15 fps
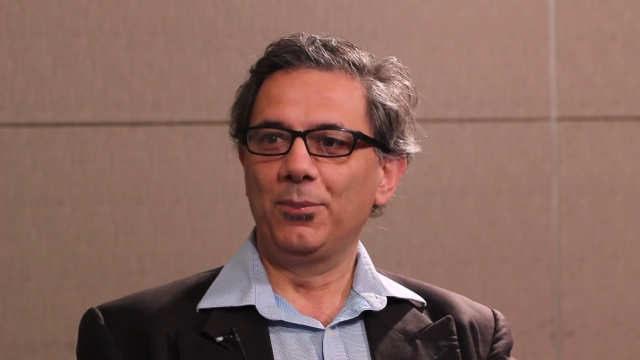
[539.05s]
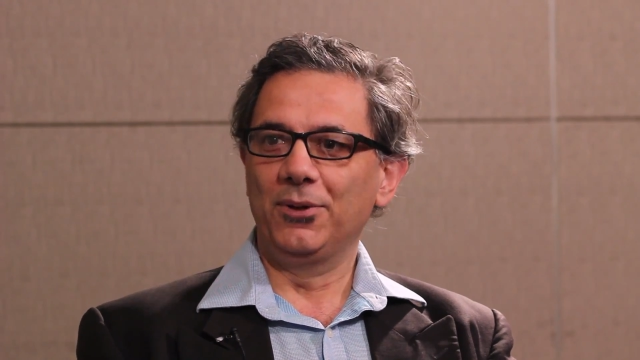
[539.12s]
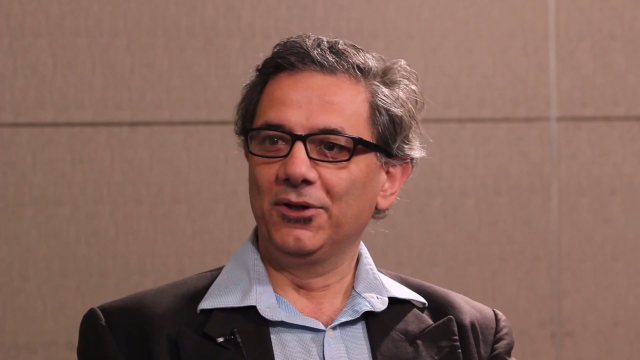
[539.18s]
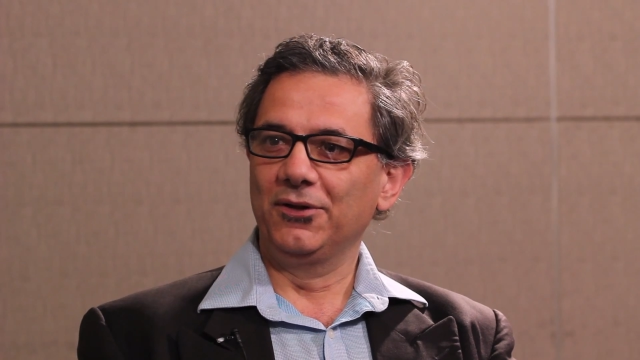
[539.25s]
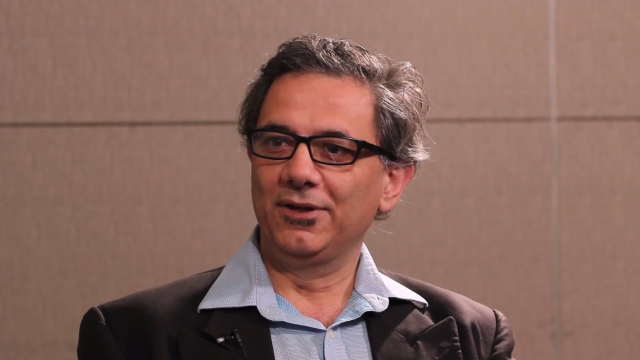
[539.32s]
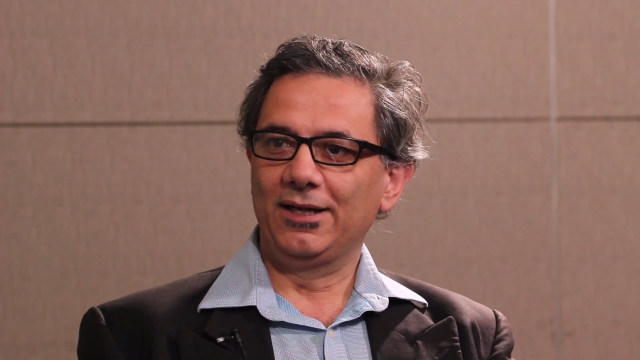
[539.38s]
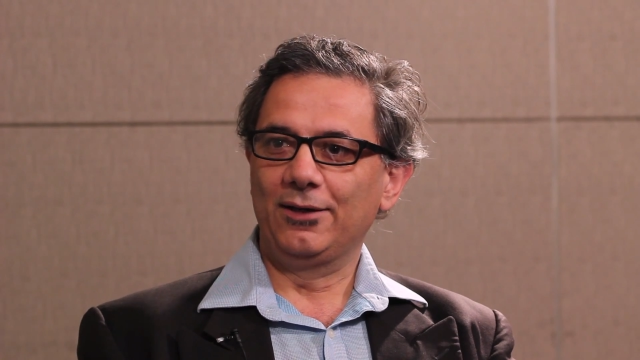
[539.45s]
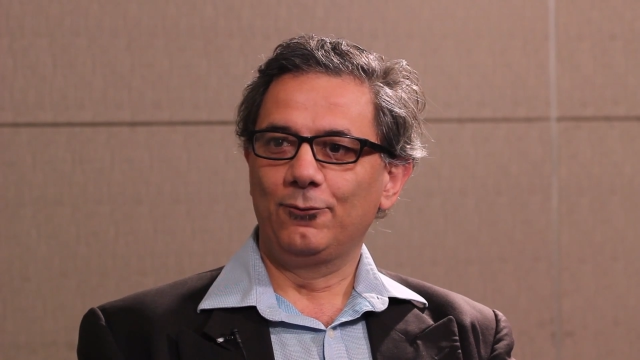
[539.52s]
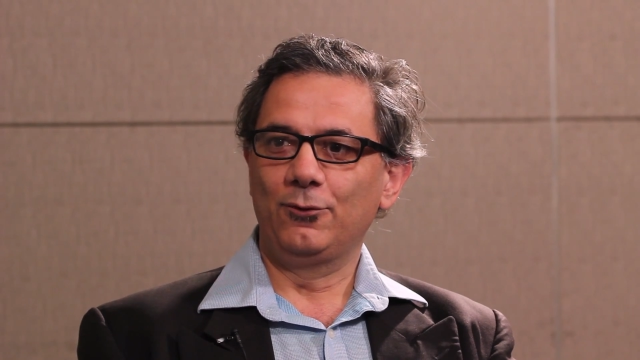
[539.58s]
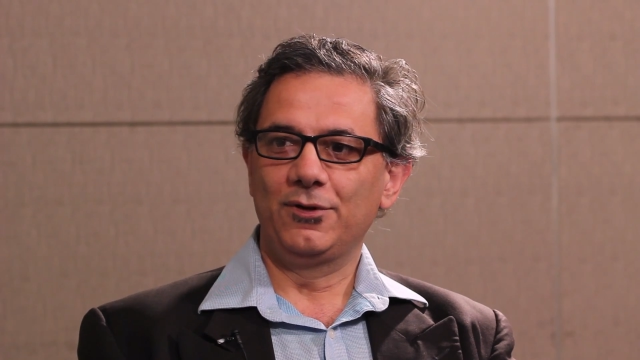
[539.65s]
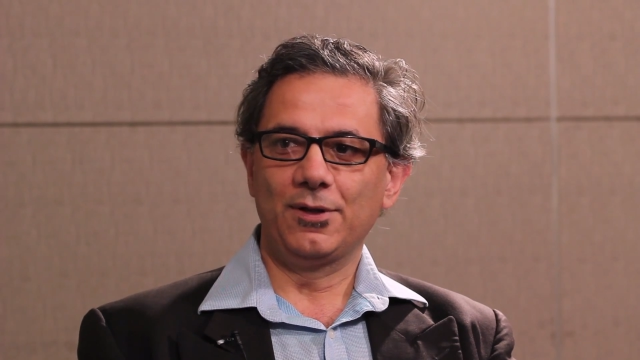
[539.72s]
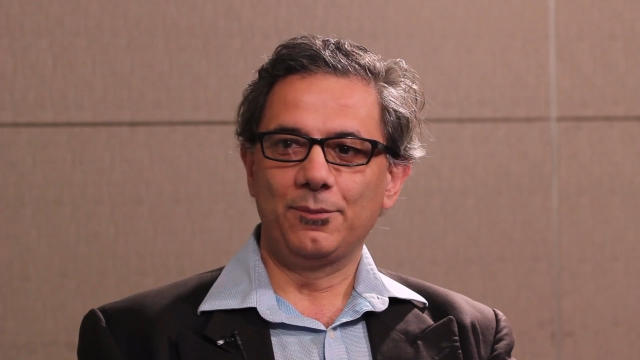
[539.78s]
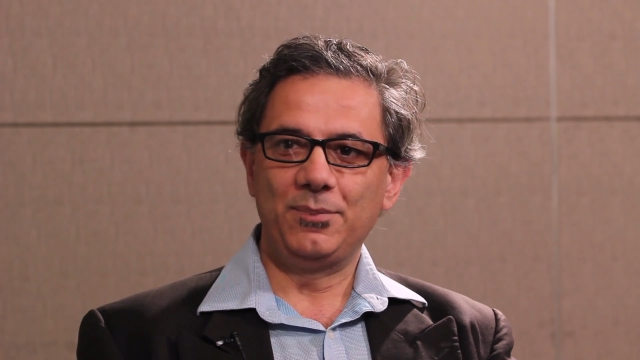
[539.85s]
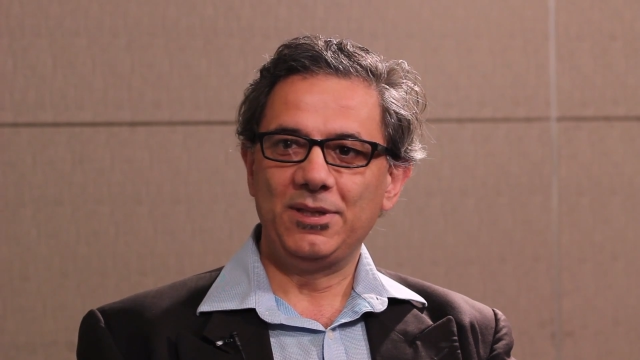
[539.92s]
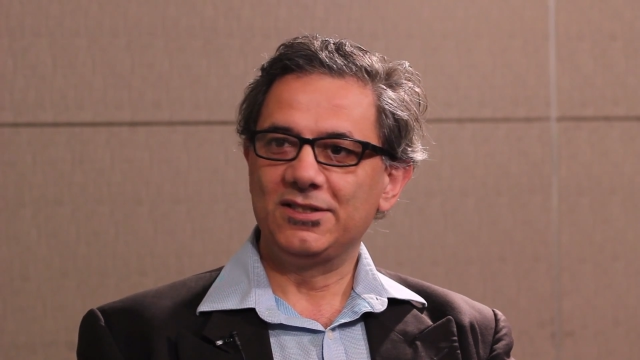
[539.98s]
building
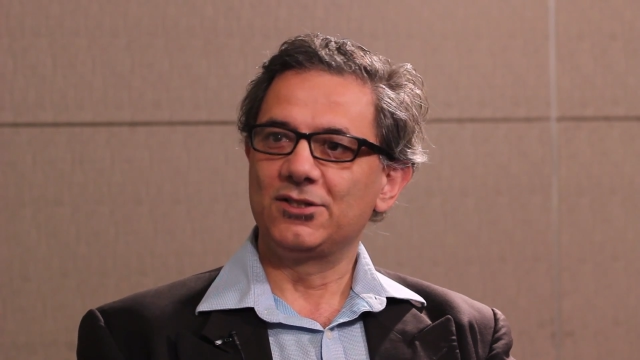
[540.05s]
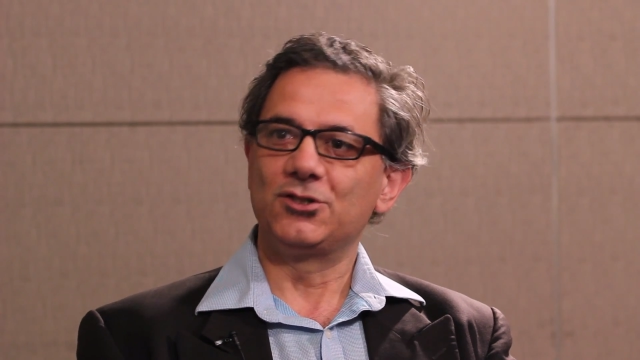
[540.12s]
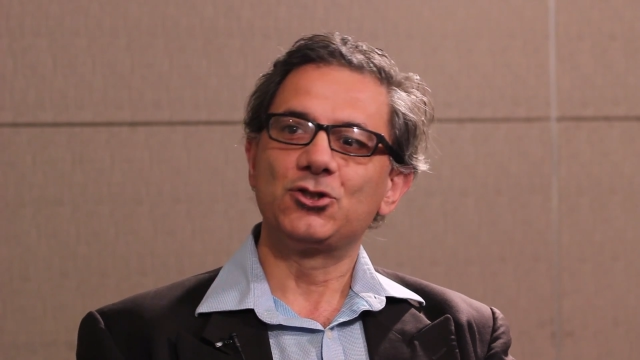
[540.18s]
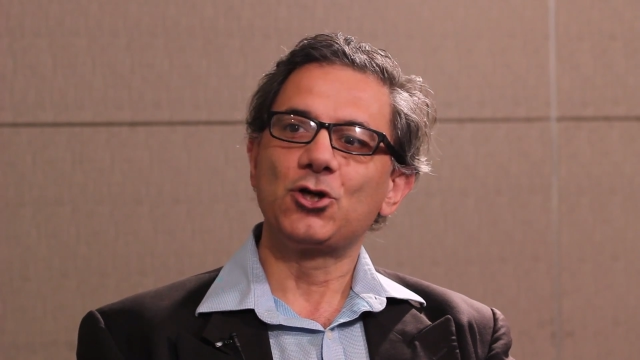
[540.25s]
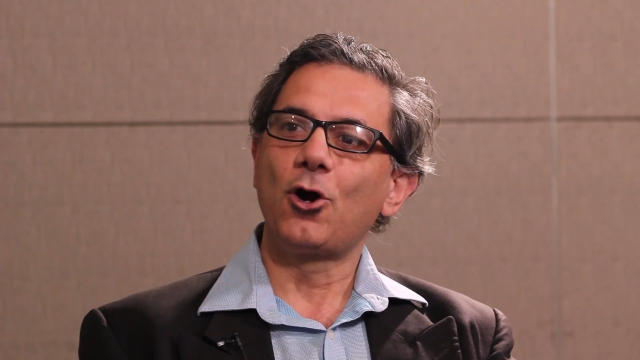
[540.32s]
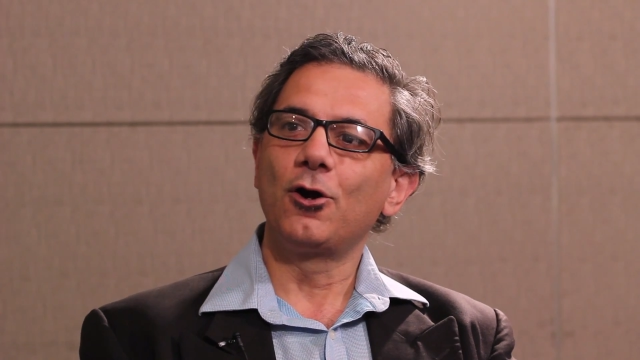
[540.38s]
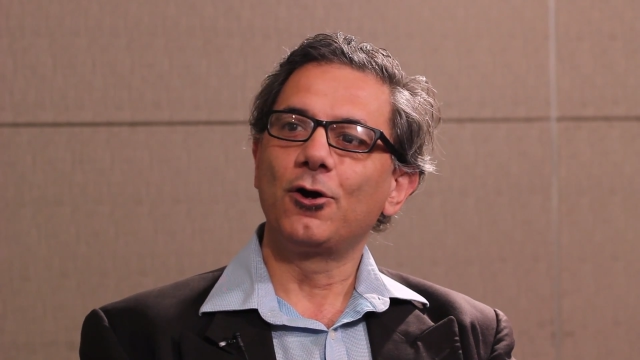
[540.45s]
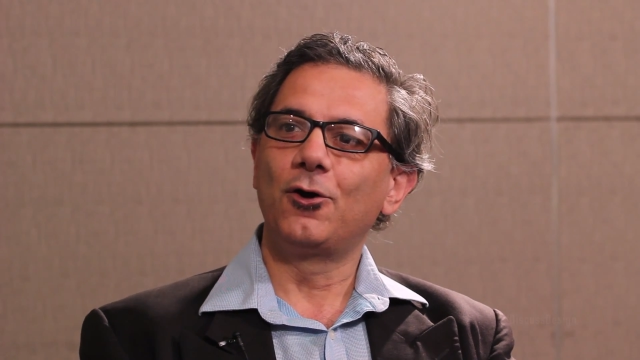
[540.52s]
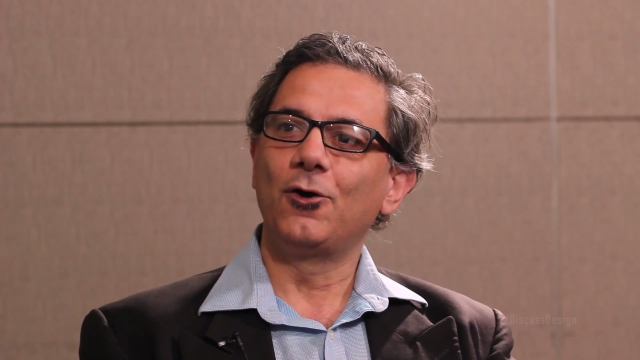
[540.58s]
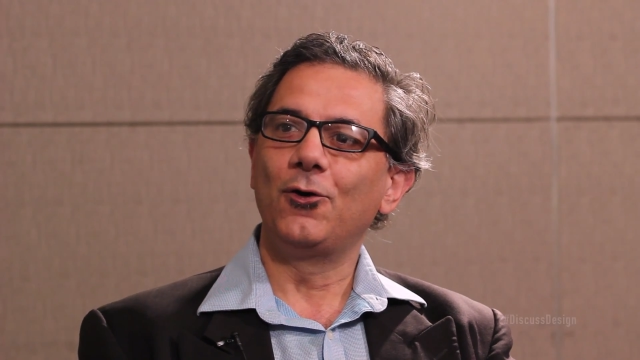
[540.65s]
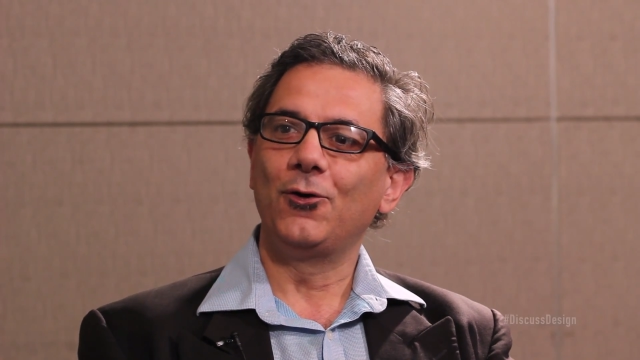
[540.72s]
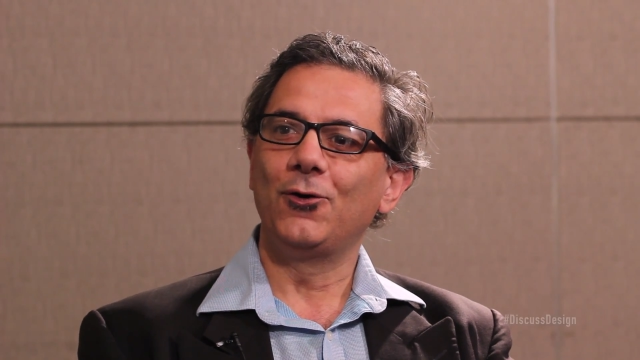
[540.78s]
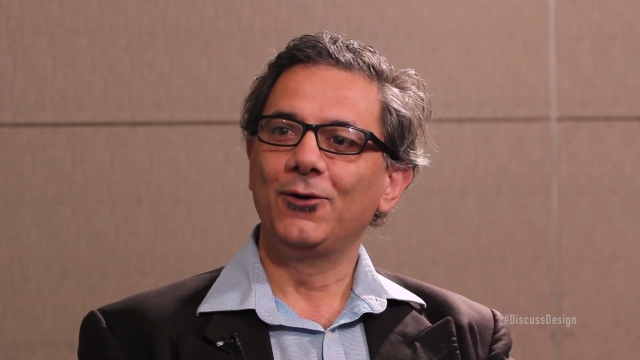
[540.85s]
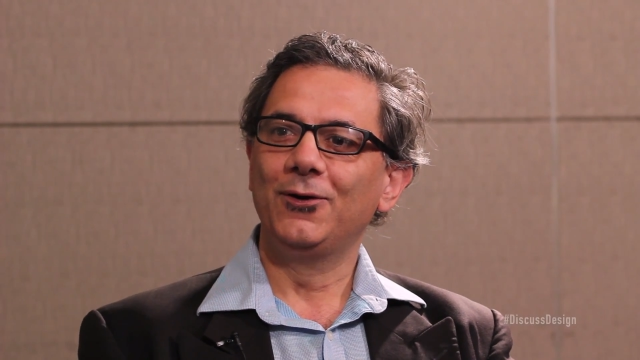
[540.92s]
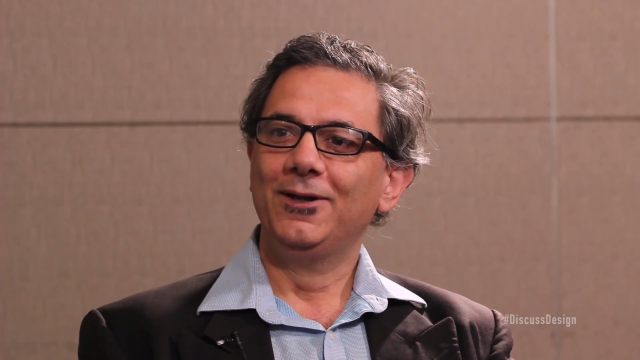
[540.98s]
with a piece of
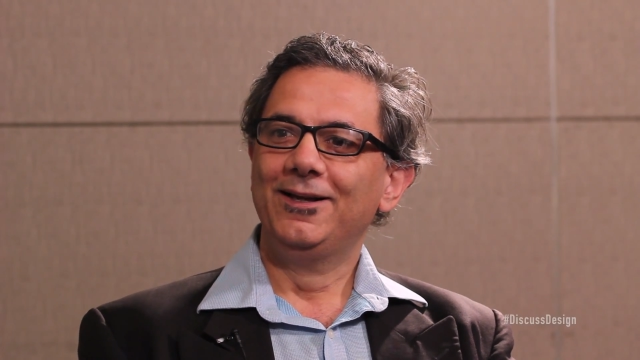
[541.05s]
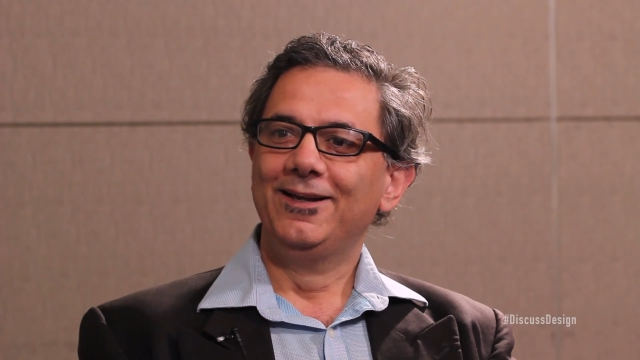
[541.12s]
charcoal